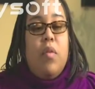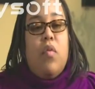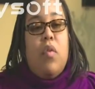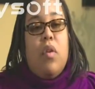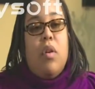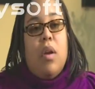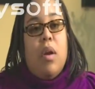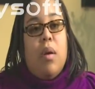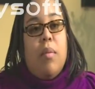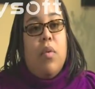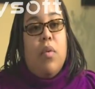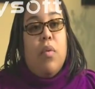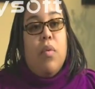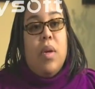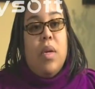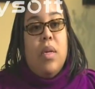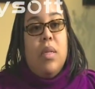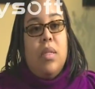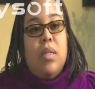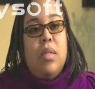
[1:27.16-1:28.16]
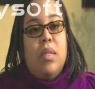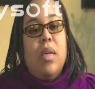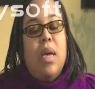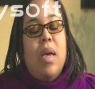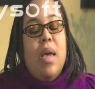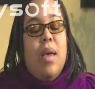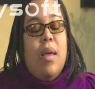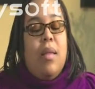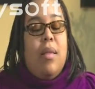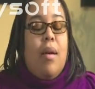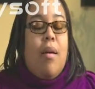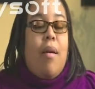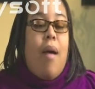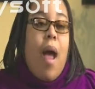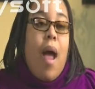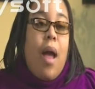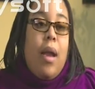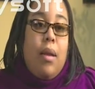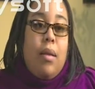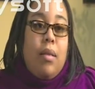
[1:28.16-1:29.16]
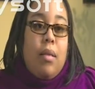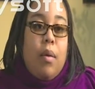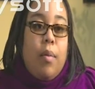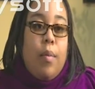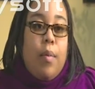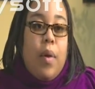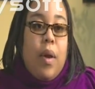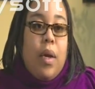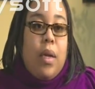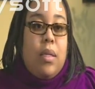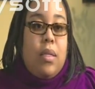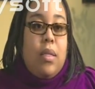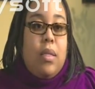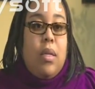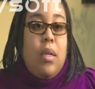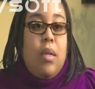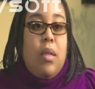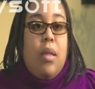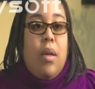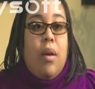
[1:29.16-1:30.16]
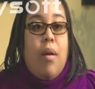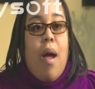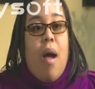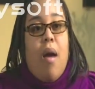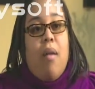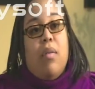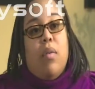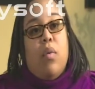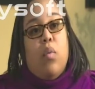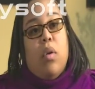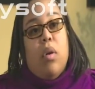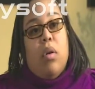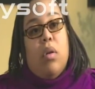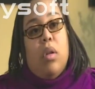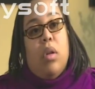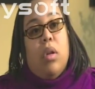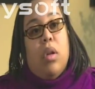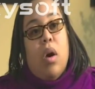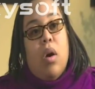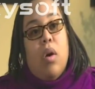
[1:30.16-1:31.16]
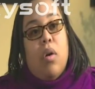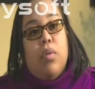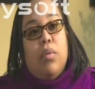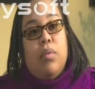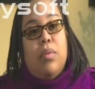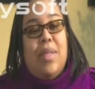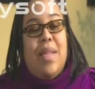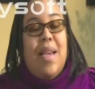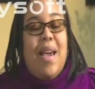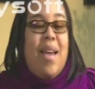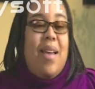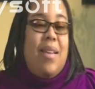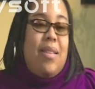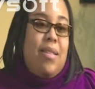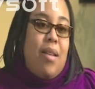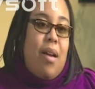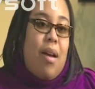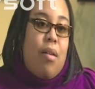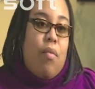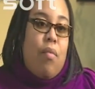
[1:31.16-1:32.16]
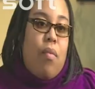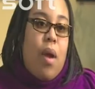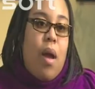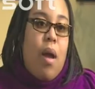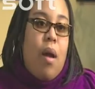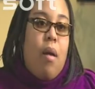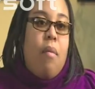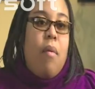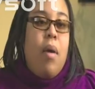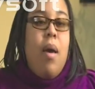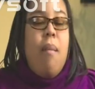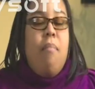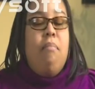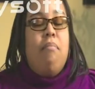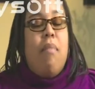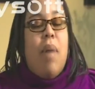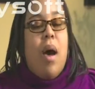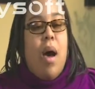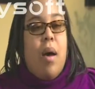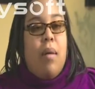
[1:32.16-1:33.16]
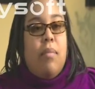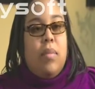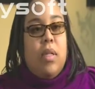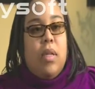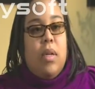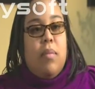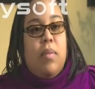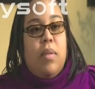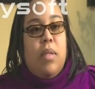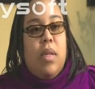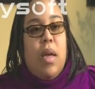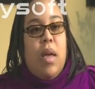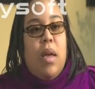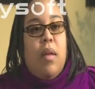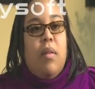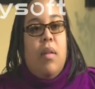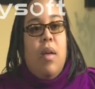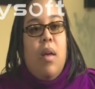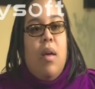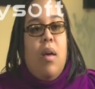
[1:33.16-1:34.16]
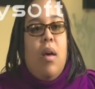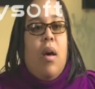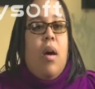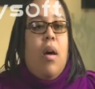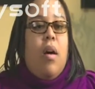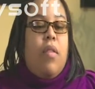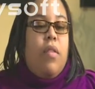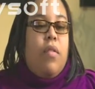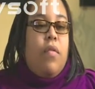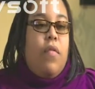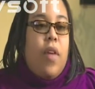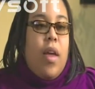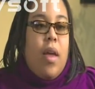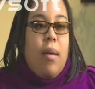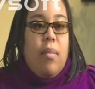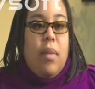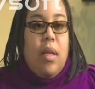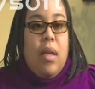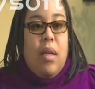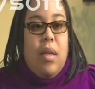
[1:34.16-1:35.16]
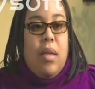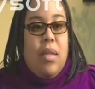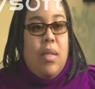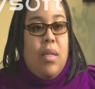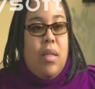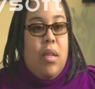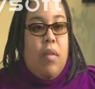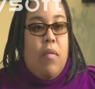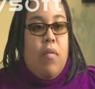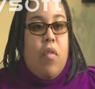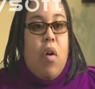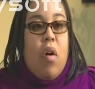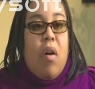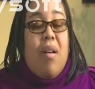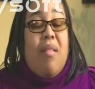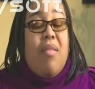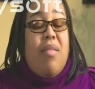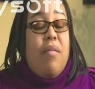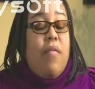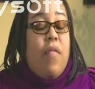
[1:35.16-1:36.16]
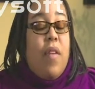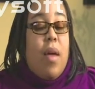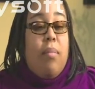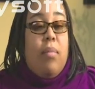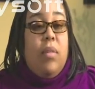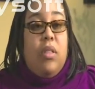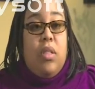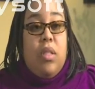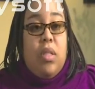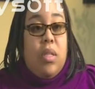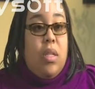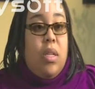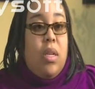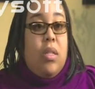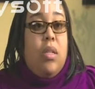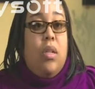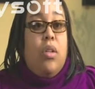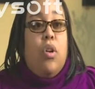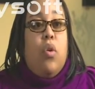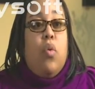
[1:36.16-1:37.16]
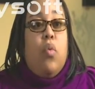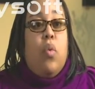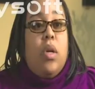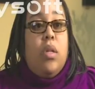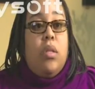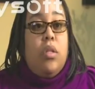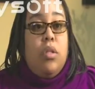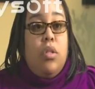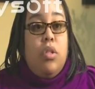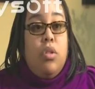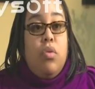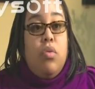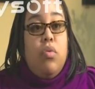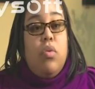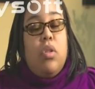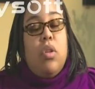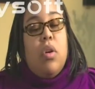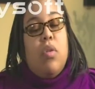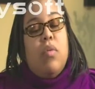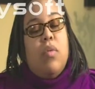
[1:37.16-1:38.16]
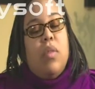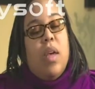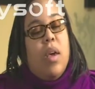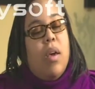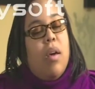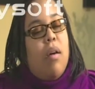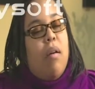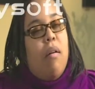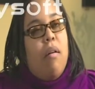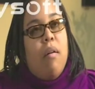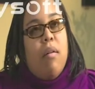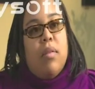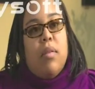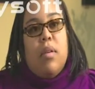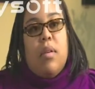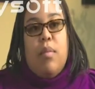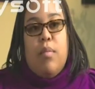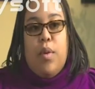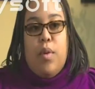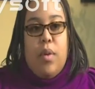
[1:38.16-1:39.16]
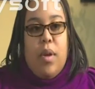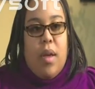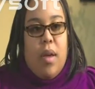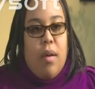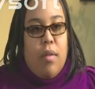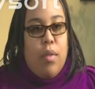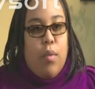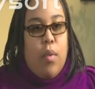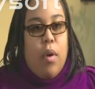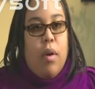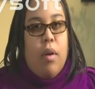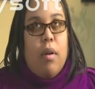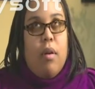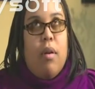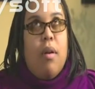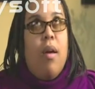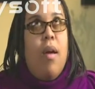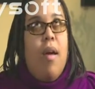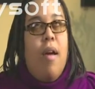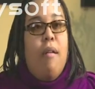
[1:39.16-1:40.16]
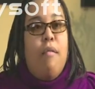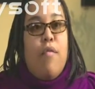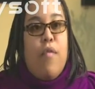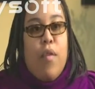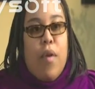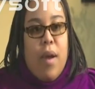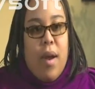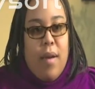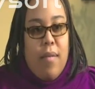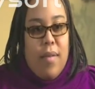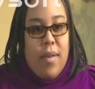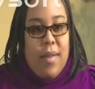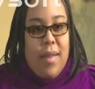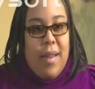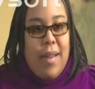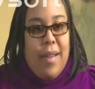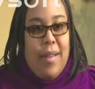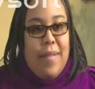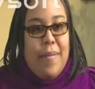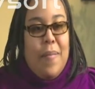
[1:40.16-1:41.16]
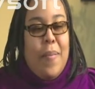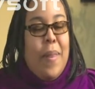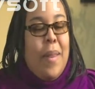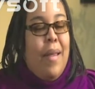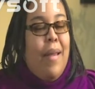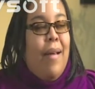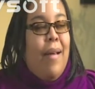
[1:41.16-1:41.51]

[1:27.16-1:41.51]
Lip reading: be for a number of reasons. They're hiding their pregnancy, they're out in the world alone, dad's not around, mom's upset, other family isn't involved, other family just doesn't know what to do, so they call the community health worker for everything.